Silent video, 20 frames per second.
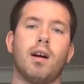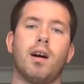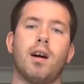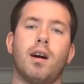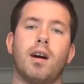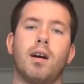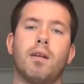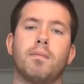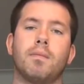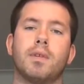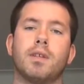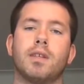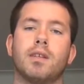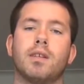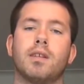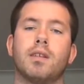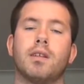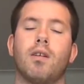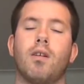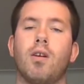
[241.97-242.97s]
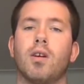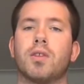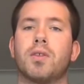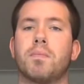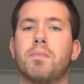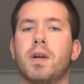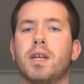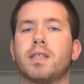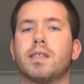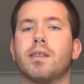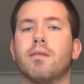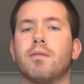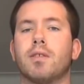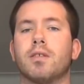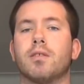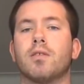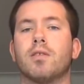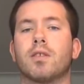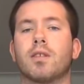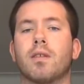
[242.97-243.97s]
It all depends on
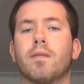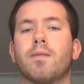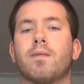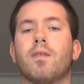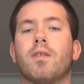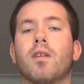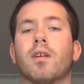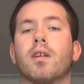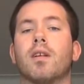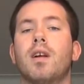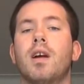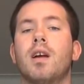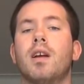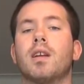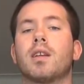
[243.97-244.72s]
what you're looking for.